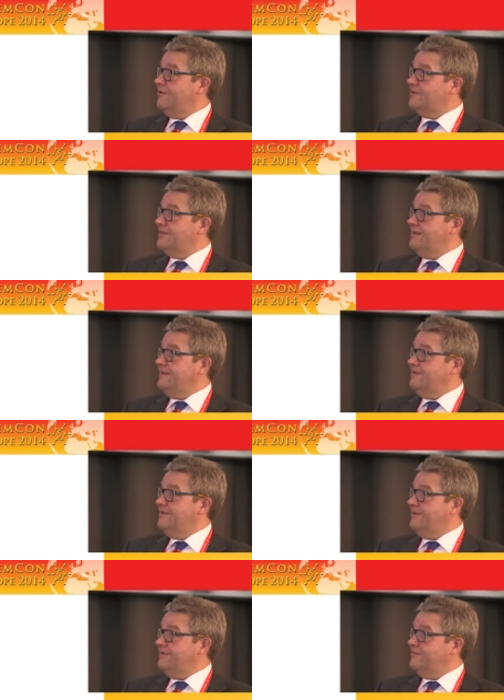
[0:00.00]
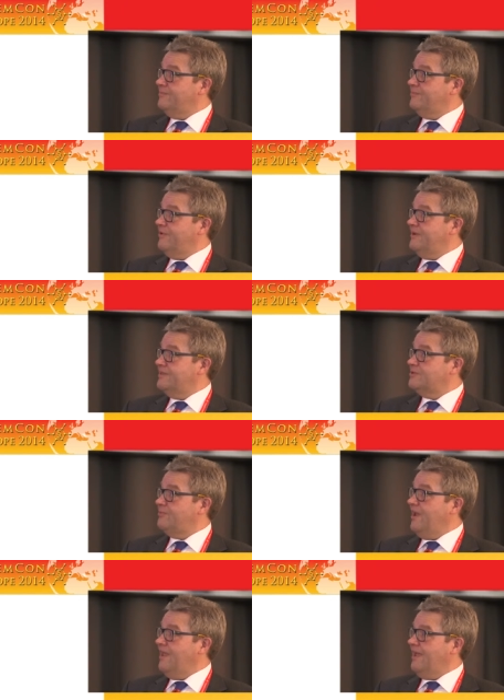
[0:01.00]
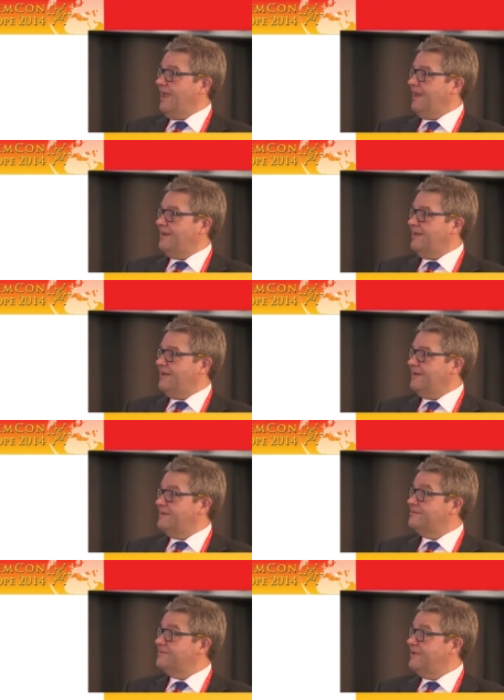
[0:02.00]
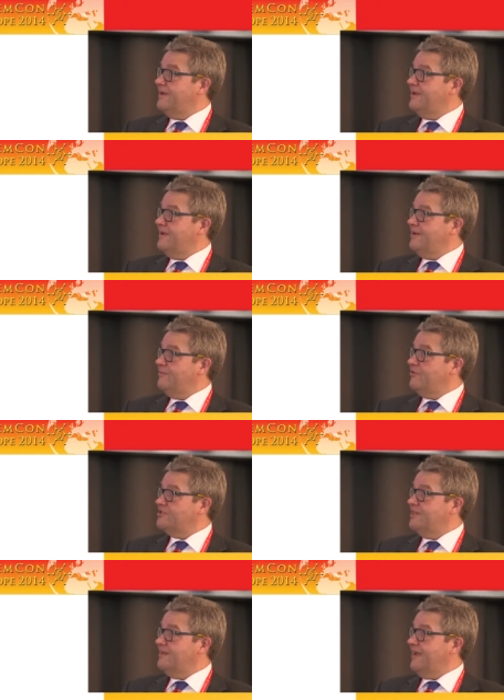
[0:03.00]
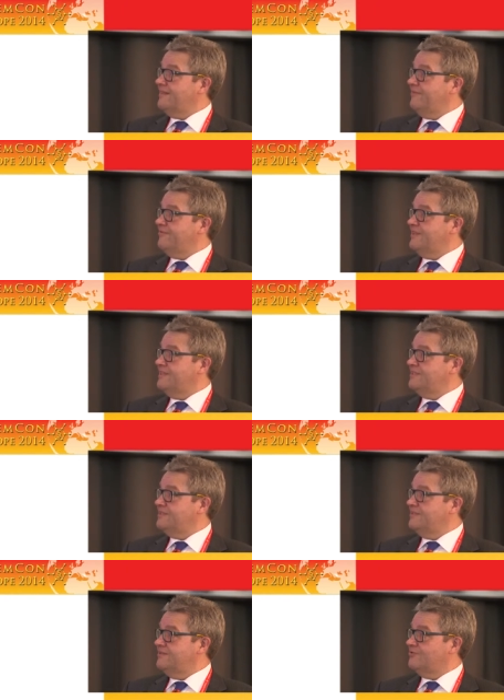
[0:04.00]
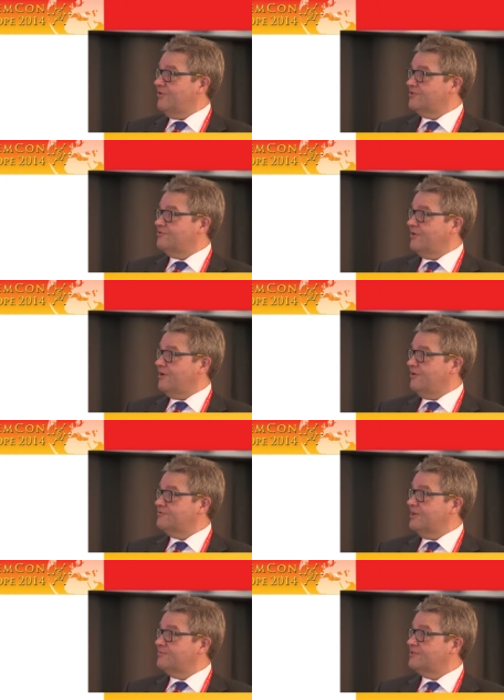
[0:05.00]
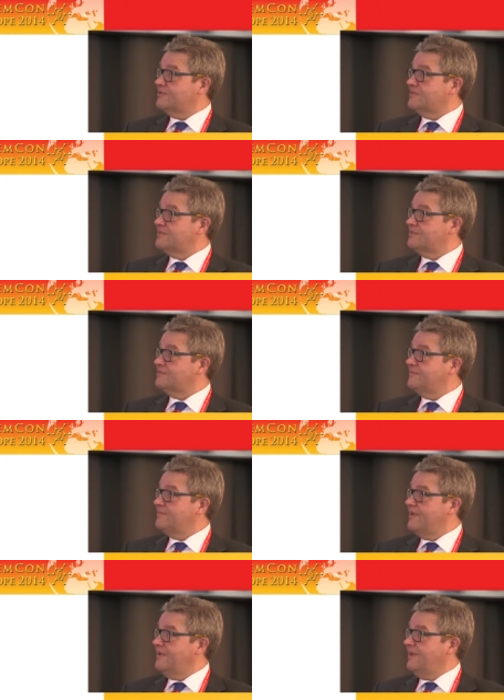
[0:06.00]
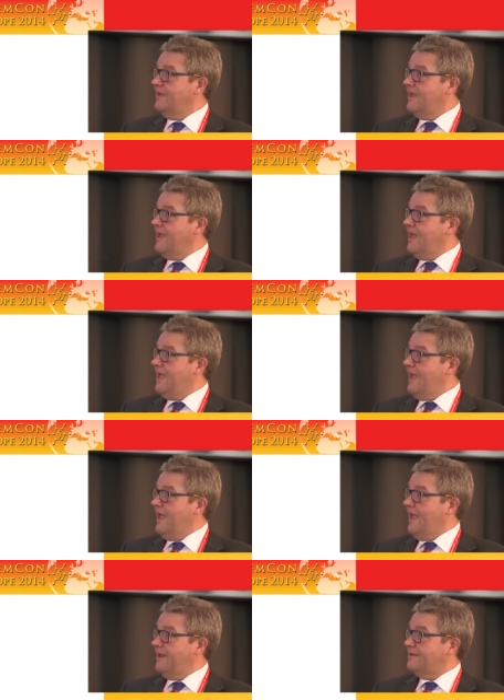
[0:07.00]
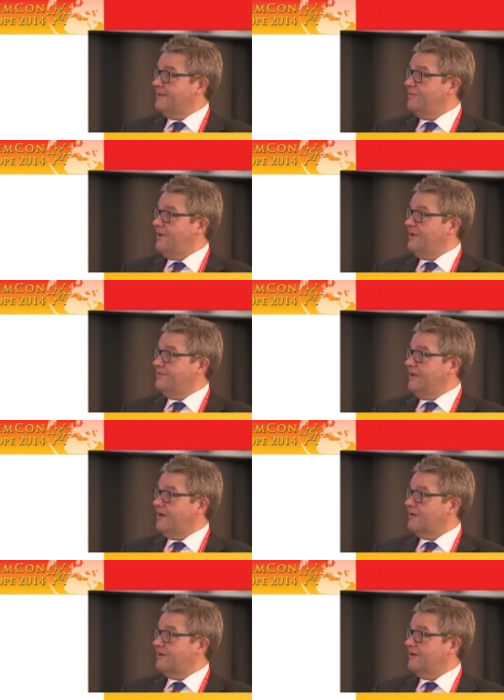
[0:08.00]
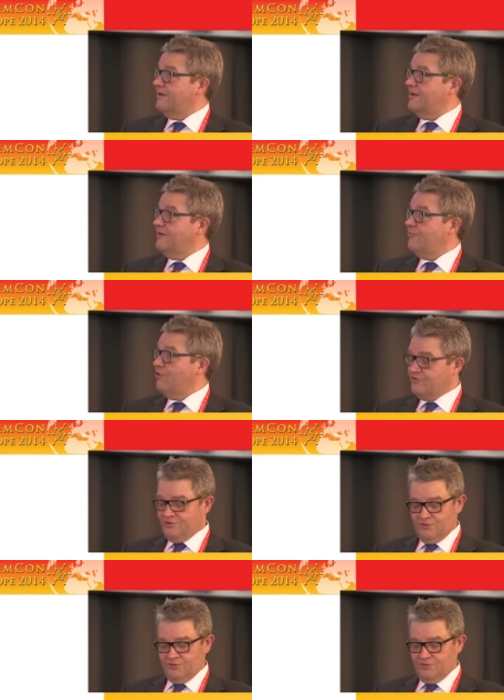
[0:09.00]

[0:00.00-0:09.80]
or the uh, spraying and uh, brushing activities, the transfer of substances, and, uh, well, the other uh, broad